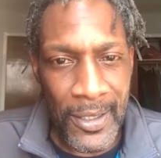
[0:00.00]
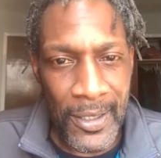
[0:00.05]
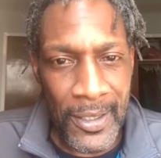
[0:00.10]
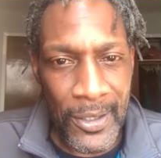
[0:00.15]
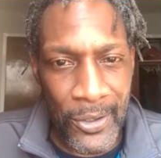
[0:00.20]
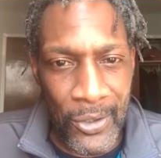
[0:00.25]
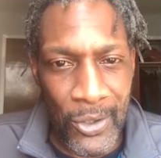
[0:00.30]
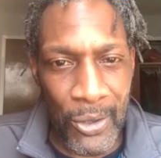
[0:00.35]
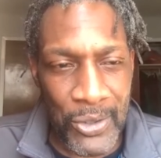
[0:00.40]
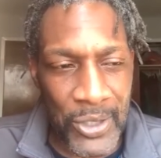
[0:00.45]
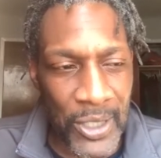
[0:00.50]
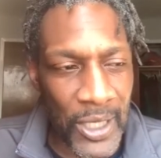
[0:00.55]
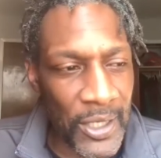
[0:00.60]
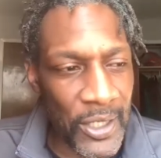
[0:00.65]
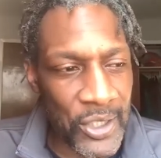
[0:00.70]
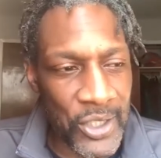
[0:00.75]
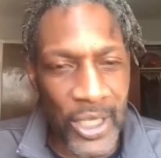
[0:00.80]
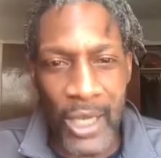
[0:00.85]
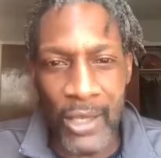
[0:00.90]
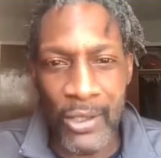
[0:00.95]
You know what I'm saying? The
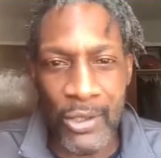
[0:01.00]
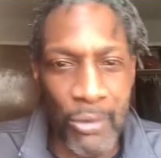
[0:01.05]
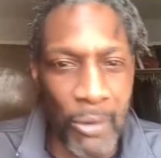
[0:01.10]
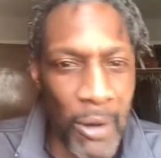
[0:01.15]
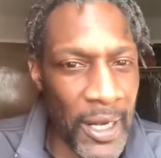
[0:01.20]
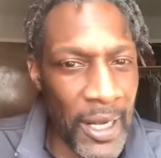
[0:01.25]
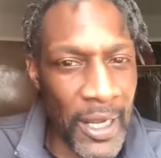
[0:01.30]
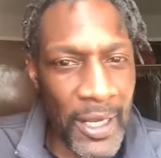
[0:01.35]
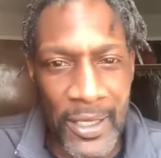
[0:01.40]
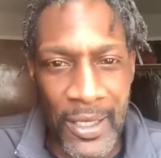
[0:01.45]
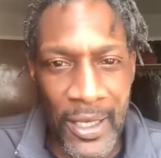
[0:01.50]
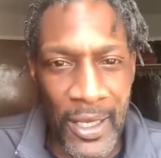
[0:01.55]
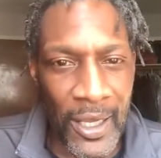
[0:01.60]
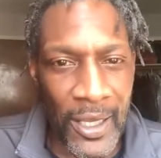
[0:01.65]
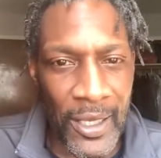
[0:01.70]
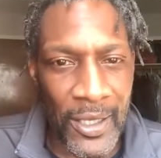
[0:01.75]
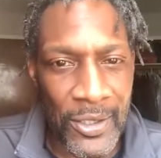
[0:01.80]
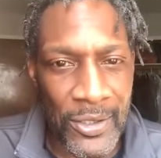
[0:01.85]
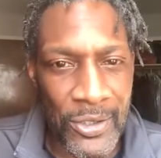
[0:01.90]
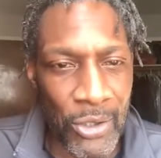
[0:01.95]
same threat ain't there.
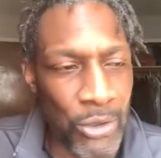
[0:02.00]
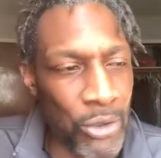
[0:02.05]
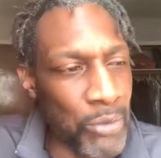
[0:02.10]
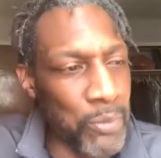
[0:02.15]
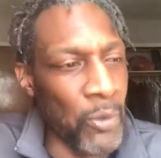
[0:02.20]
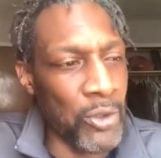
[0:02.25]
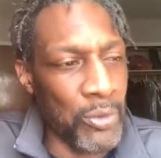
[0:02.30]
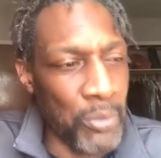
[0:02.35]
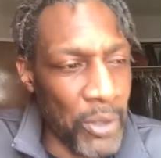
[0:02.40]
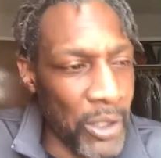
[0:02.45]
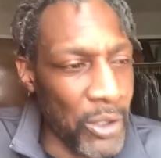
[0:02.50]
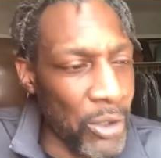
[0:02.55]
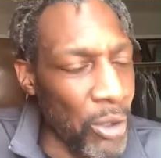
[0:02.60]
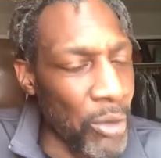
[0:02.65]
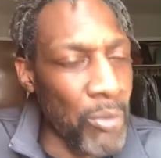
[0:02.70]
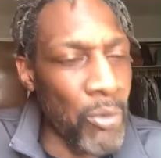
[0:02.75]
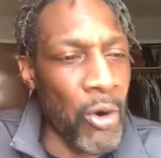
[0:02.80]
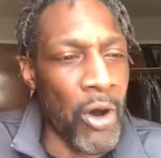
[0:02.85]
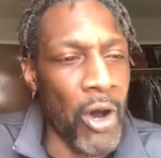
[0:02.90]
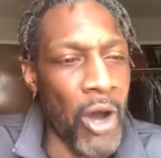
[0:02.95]
So you're supposed to be a little
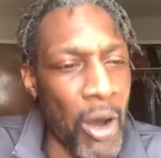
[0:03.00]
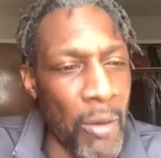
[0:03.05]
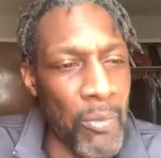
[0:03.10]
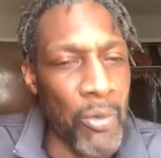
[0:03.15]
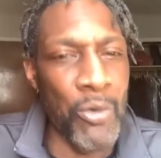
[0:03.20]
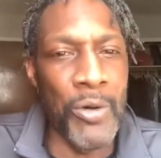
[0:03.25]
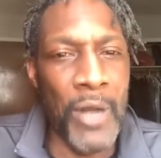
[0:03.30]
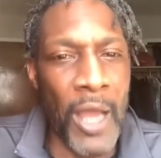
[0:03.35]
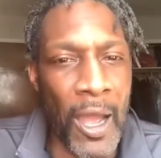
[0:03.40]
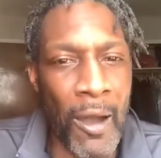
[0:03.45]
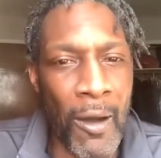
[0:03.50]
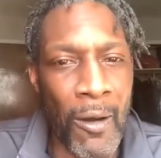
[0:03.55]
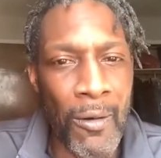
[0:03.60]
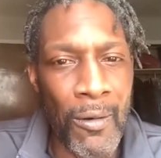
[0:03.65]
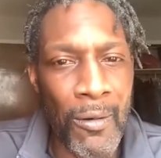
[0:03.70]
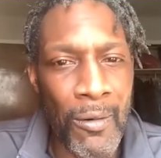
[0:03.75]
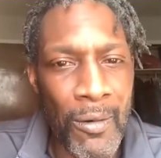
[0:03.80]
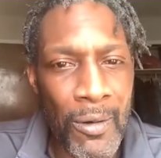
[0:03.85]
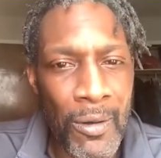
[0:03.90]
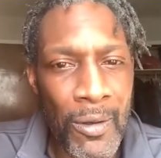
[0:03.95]
more humble now.
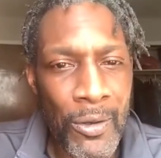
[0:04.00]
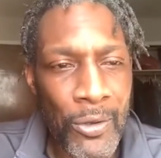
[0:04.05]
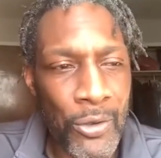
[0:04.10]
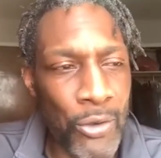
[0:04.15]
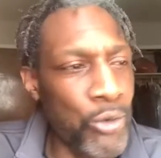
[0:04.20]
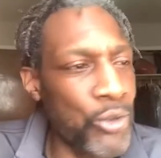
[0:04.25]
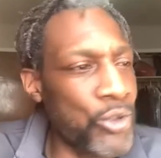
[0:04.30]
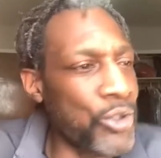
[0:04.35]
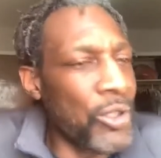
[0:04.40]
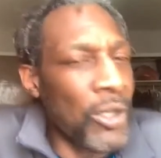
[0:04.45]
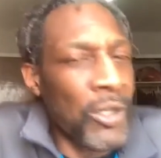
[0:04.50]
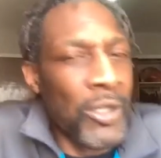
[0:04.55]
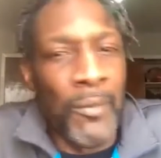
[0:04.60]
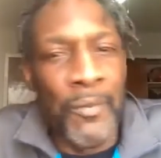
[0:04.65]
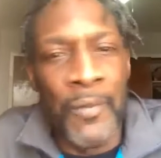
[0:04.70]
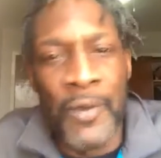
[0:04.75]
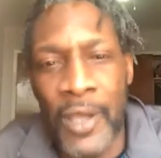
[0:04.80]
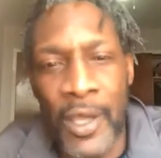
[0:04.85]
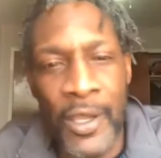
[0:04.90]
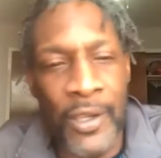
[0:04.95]
You still
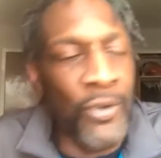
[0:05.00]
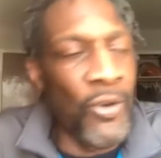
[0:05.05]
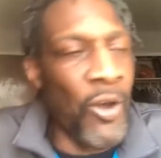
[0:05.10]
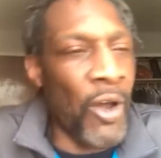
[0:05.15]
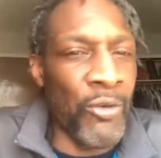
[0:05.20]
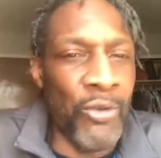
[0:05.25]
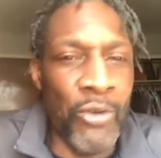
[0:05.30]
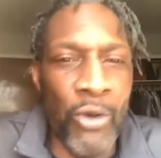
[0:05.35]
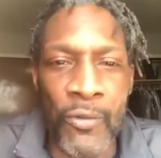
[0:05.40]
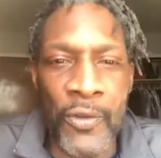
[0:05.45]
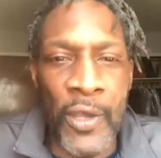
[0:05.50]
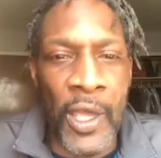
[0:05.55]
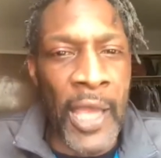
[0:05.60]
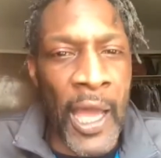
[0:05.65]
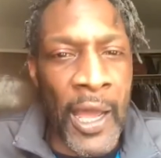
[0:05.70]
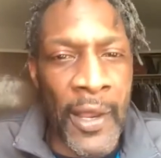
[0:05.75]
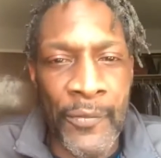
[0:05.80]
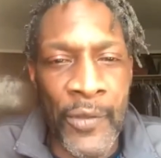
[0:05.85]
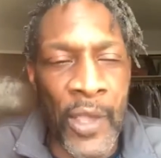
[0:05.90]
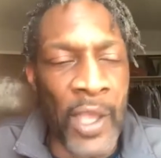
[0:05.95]
up in there. You know, I don't know if they
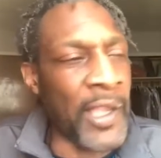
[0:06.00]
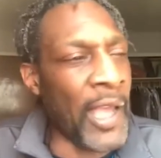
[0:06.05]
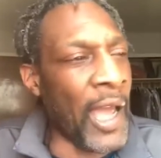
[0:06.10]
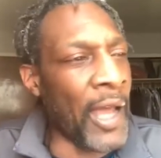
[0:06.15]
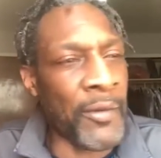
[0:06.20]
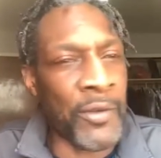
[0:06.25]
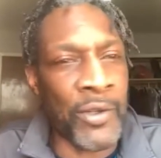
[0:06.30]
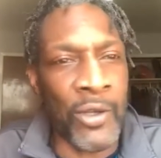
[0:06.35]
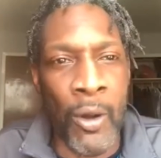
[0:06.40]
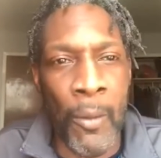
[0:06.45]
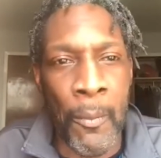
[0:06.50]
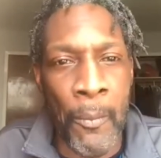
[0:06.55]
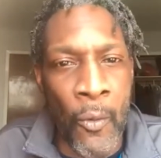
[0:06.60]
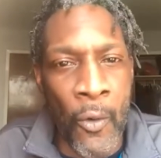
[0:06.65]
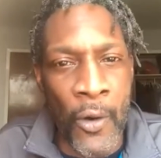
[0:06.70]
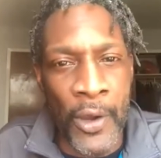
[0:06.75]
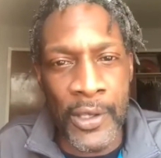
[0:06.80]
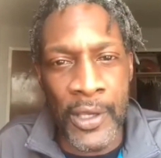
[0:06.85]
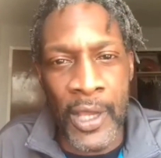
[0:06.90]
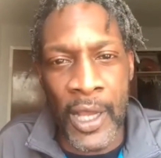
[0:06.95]
got they got a
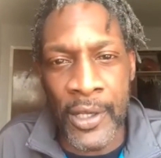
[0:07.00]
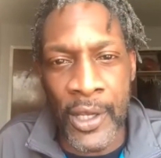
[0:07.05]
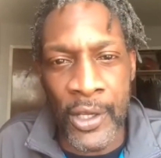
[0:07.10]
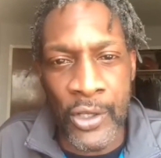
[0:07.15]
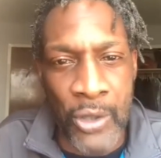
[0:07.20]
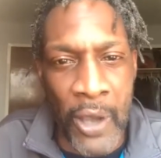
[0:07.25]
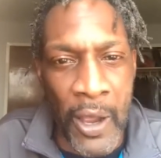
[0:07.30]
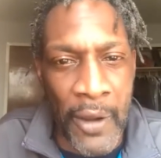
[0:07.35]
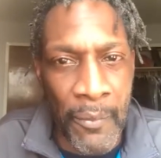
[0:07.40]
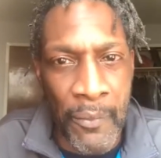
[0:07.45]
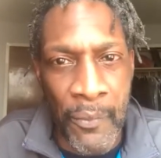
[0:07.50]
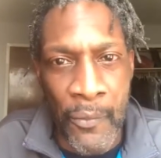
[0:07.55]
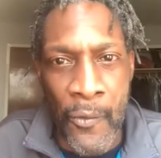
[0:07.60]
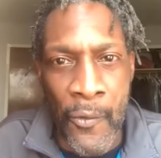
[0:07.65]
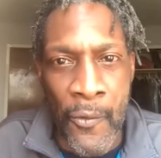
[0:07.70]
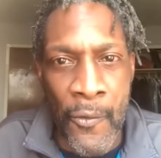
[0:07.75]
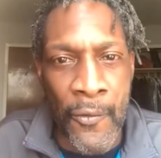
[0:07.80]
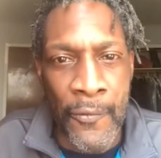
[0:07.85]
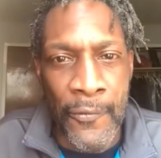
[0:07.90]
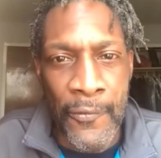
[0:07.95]
point that they trying to
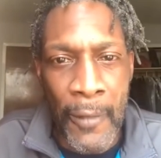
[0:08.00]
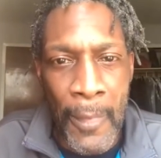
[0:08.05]
prove.